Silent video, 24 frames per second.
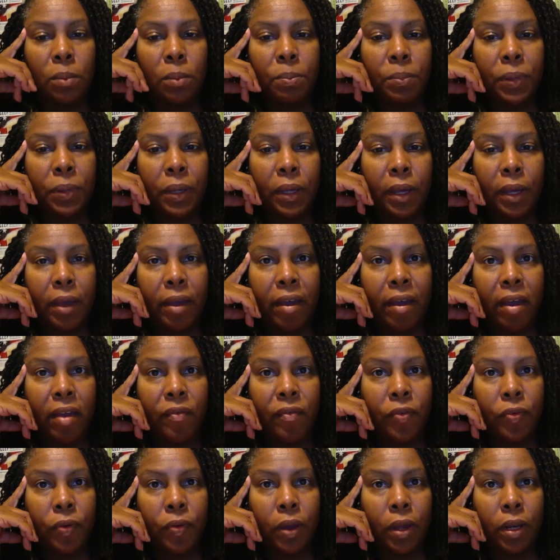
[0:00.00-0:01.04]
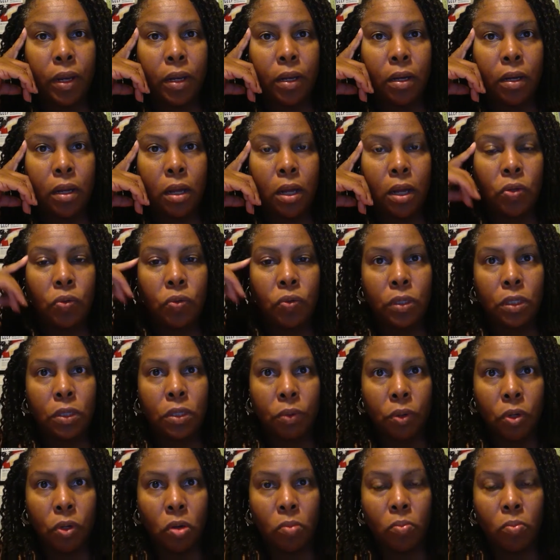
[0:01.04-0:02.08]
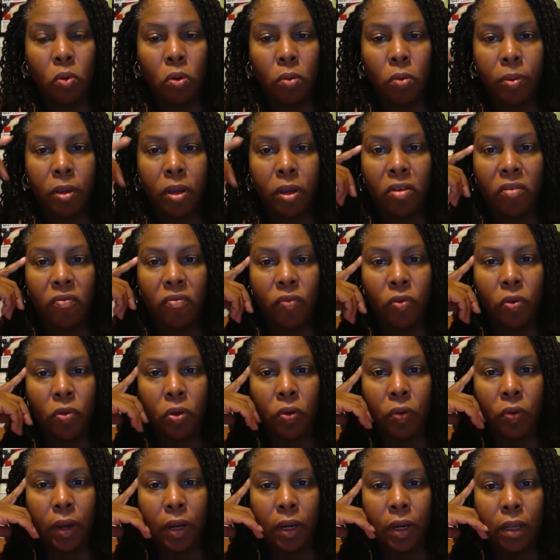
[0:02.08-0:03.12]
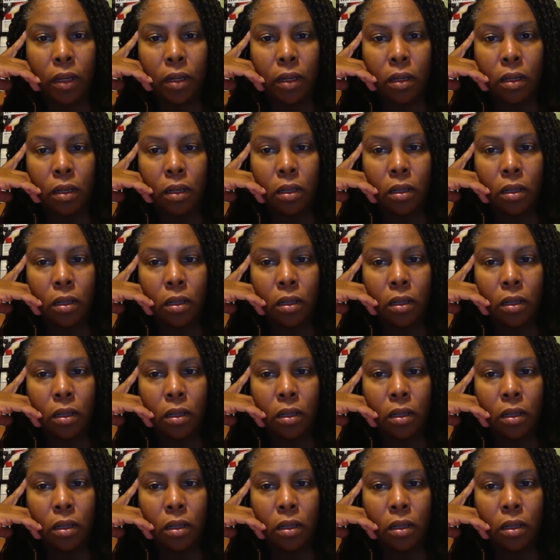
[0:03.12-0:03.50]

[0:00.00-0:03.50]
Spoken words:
being a half credit and 120 or more being a full credit.